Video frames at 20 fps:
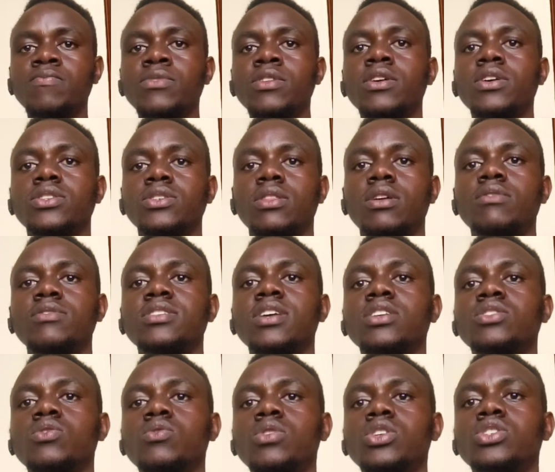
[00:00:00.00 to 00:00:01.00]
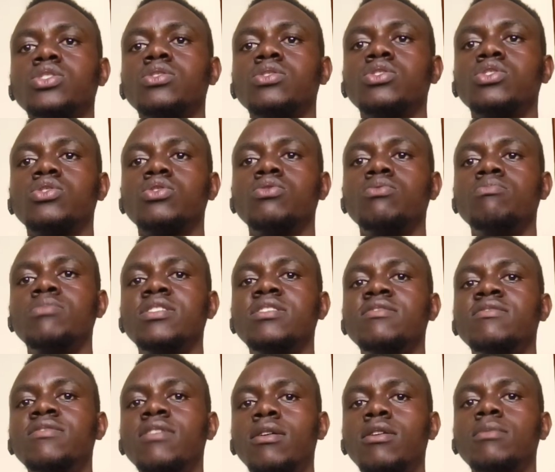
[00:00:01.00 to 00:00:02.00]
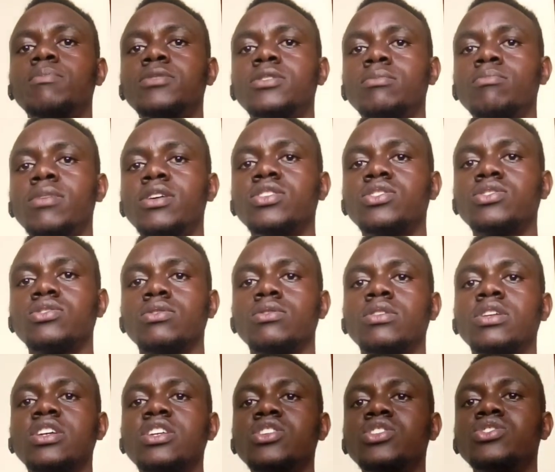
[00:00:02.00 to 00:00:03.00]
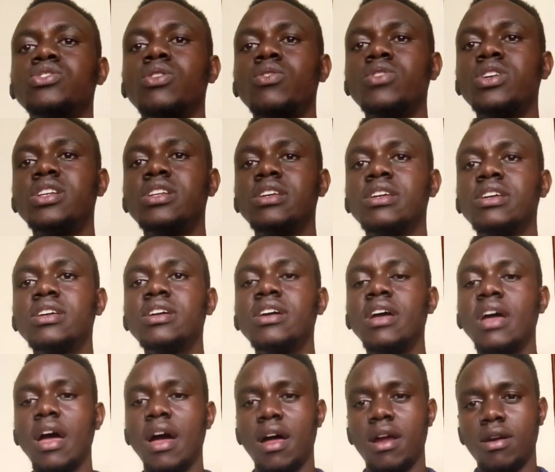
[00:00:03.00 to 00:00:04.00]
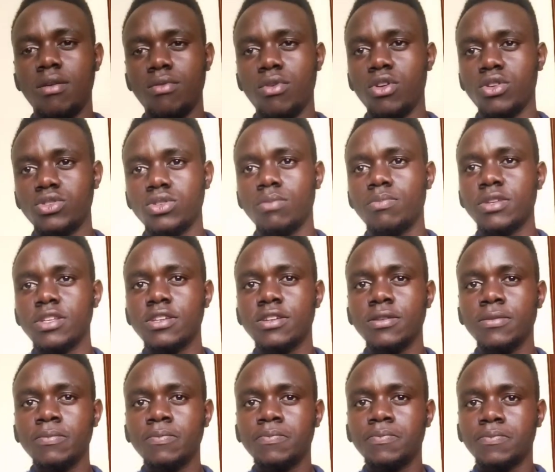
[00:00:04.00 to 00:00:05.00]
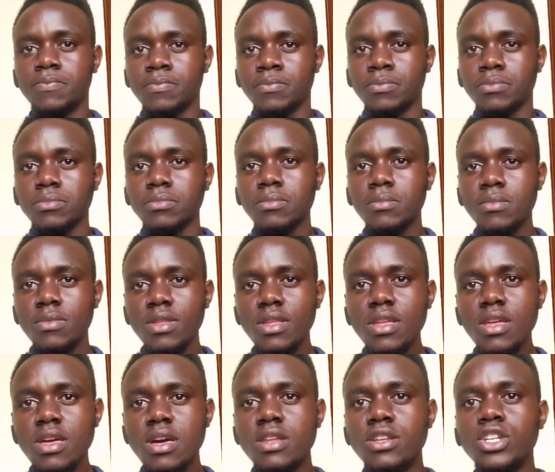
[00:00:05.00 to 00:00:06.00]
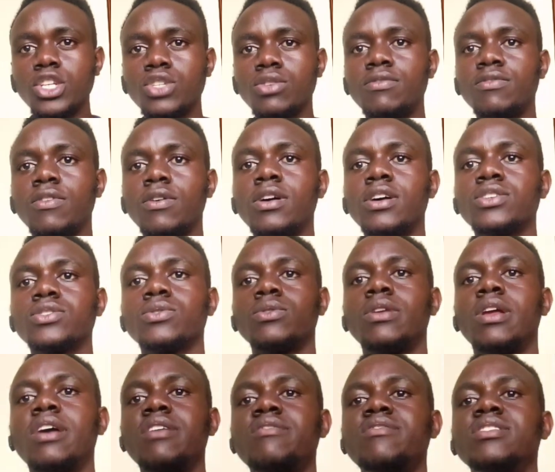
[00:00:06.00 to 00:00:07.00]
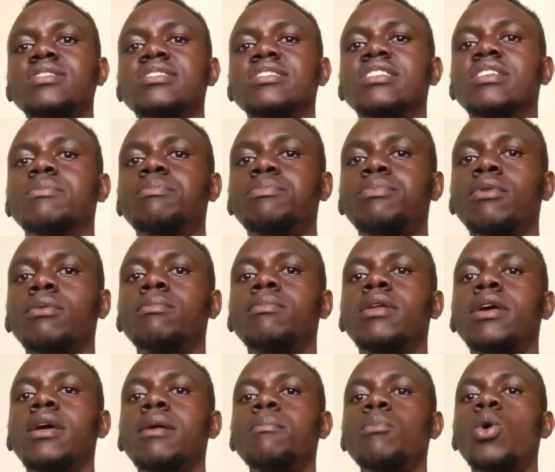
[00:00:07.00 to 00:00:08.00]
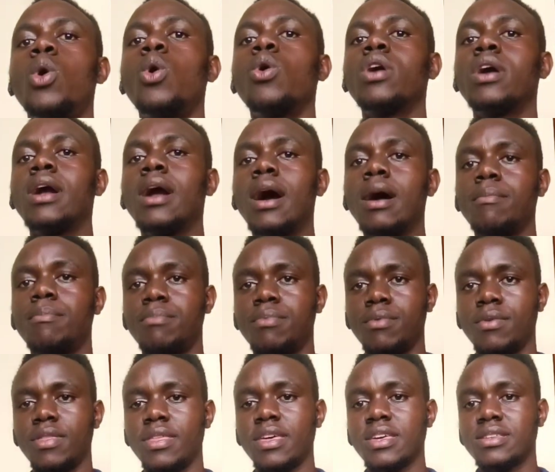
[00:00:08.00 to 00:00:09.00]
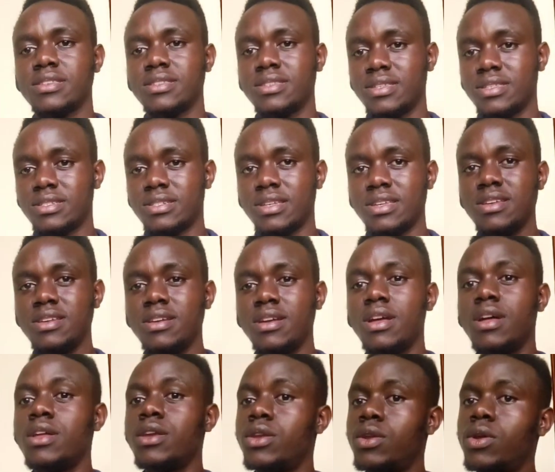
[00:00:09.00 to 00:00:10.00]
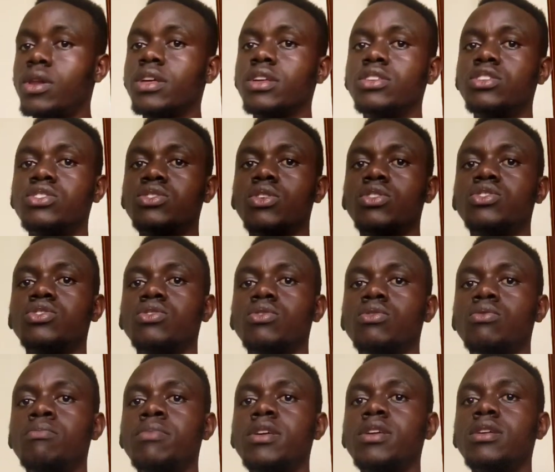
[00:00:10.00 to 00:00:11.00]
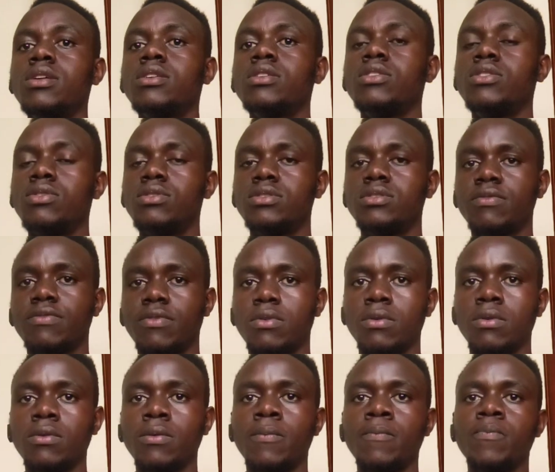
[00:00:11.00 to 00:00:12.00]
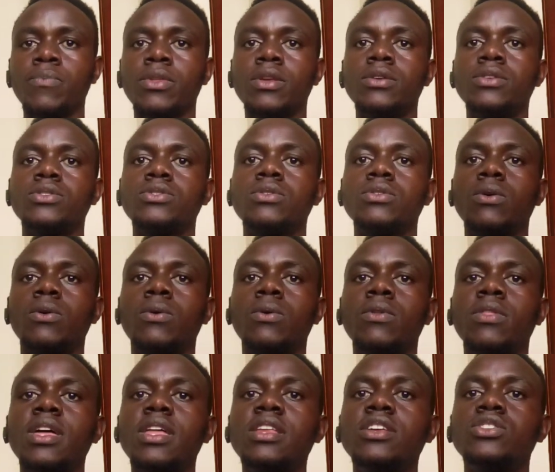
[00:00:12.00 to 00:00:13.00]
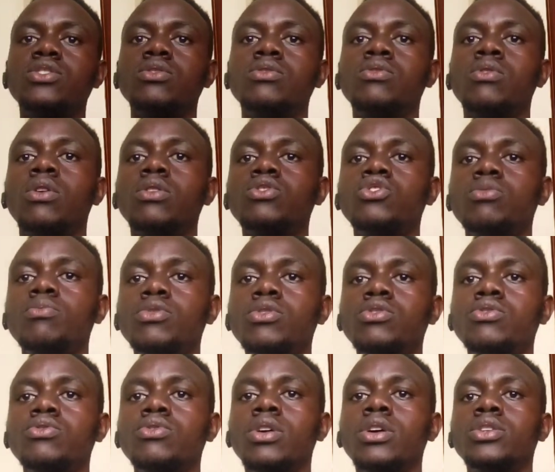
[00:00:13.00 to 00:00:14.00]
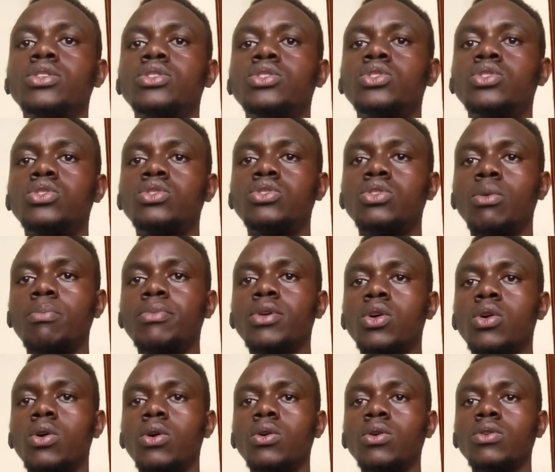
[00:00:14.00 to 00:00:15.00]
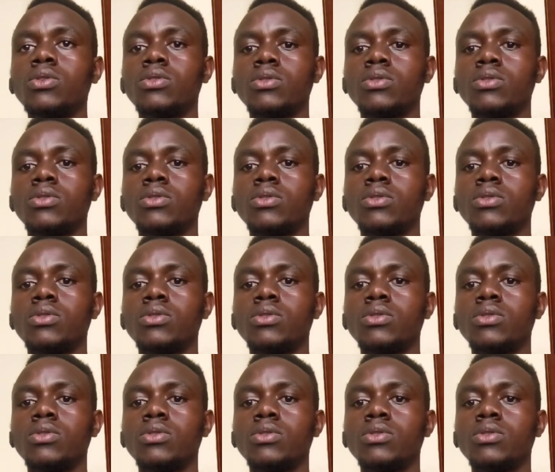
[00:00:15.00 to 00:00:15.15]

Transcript: So the research question should be developed based on initial reading around your topic, and it should focus on addressing a problem or gap in the existing knowledge, so it should be useful. So then it should contribute to a topical